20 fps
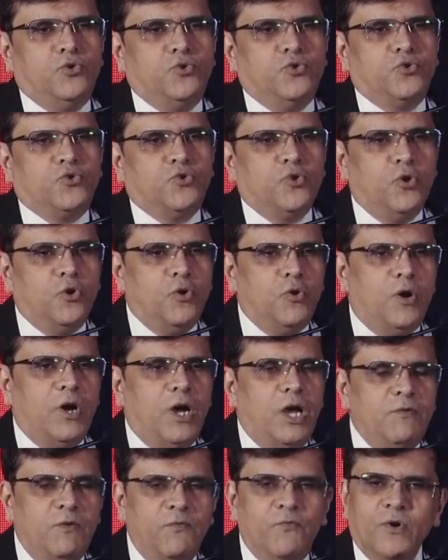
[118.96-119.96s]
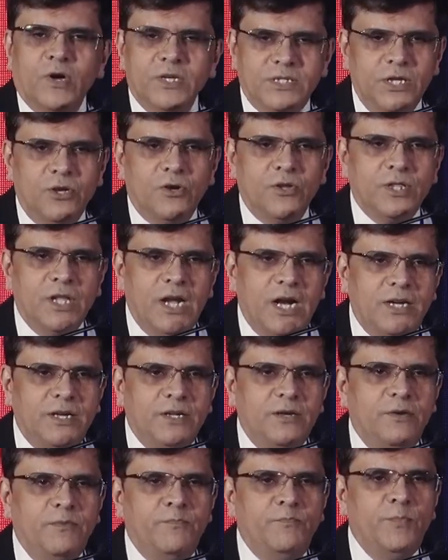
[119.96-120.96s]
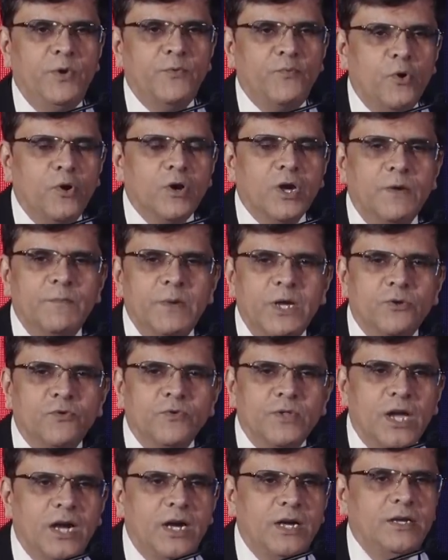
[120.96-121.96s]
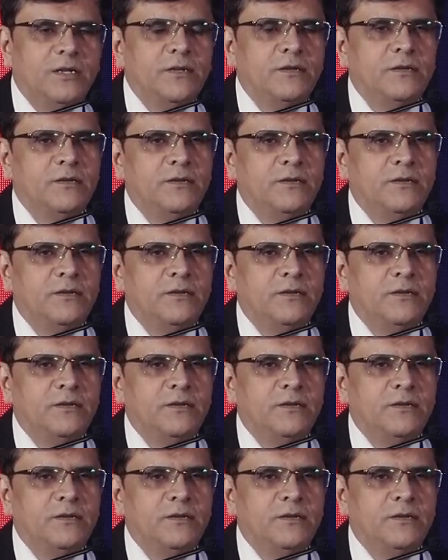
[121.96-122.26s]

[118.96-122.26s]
So I will be focusing on that. Before coming to that,